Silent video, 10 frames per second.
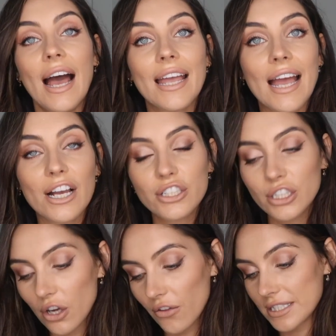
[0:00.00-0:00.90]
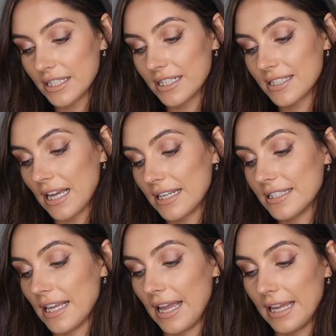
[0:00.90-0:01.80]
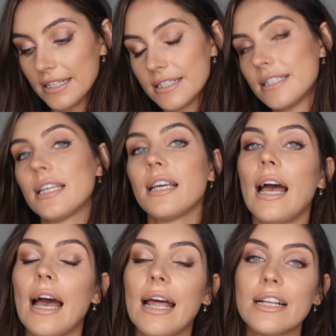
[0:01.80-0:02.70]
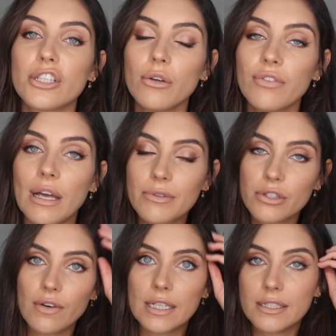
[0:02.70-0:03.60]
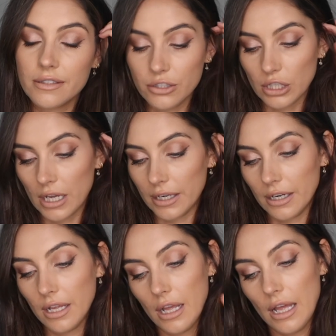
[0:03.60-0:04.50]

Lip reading: I actually got this in a size 8, and I don't know if that was the right decision.